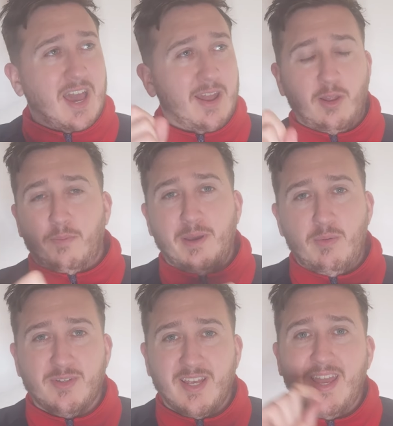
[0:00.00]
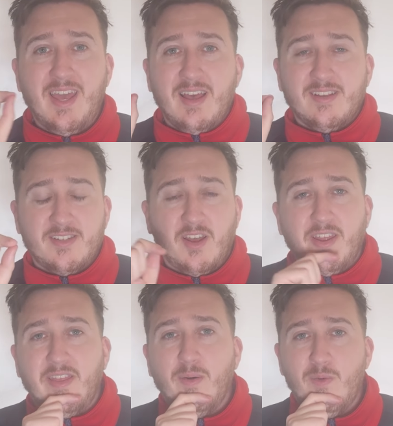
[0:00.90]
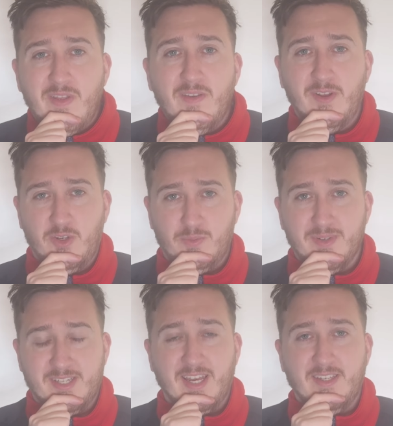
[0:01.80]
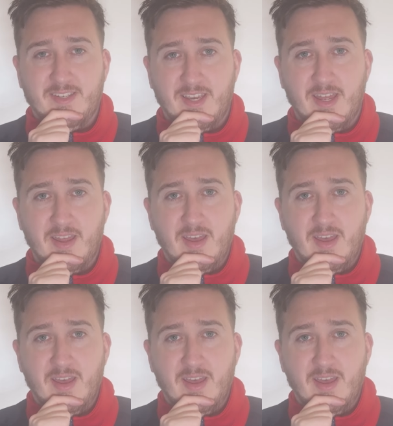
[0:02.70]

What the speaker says: And a lot of people will say, Sonny, they were individual mistakes again.